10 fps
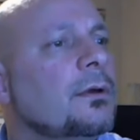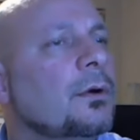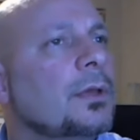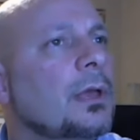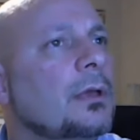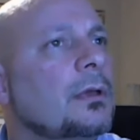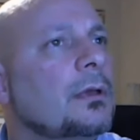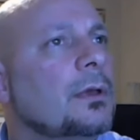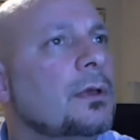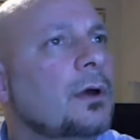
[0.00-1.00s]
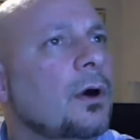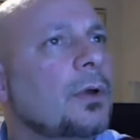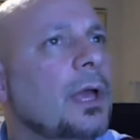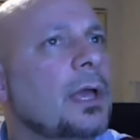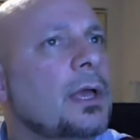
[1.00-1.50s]
Yes. Okay. Yep.
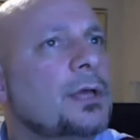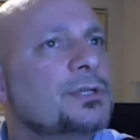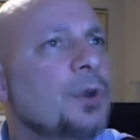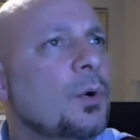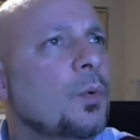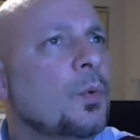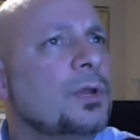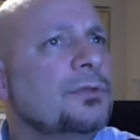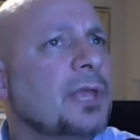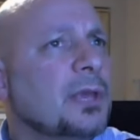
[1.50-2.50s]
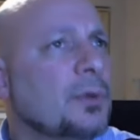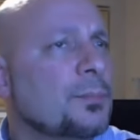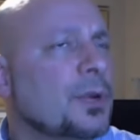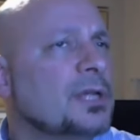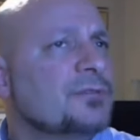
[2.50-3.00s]
Okay, so what do you think it would
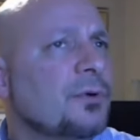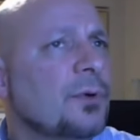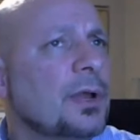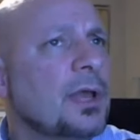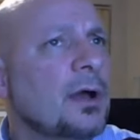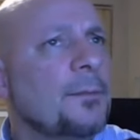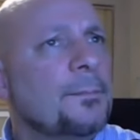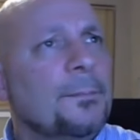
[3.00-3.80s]
appraise for right now?